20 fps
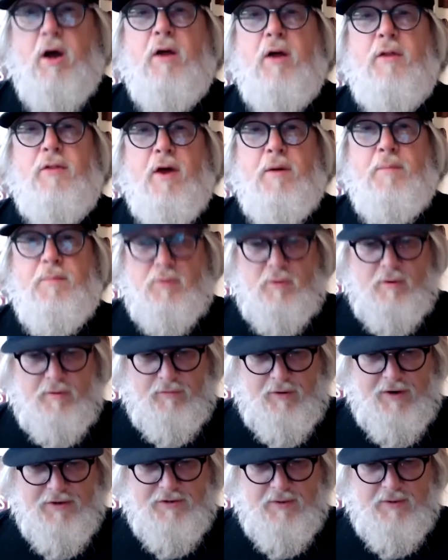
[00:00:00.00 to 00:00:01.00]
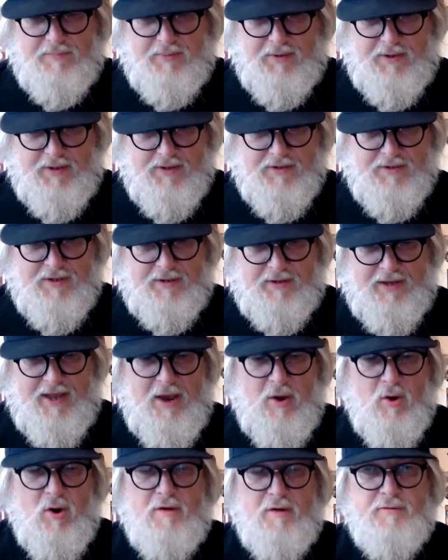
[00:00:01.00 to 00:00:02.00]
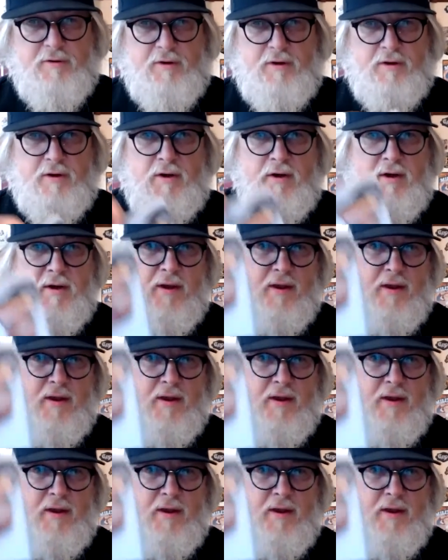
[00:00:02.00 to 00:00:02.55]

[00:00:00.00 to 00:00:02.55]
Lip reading: a number of recipes that they offer